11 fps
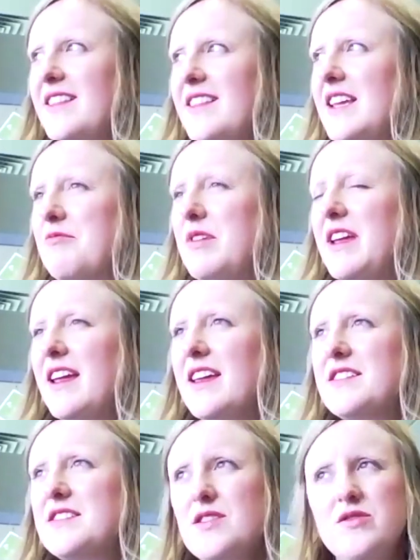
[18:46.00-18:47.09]
I think we can
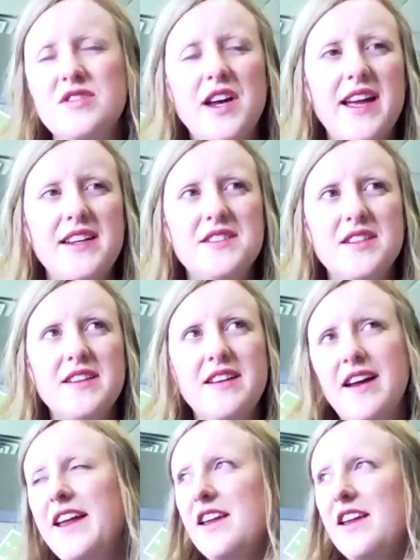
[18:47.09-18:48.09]
get so tied to,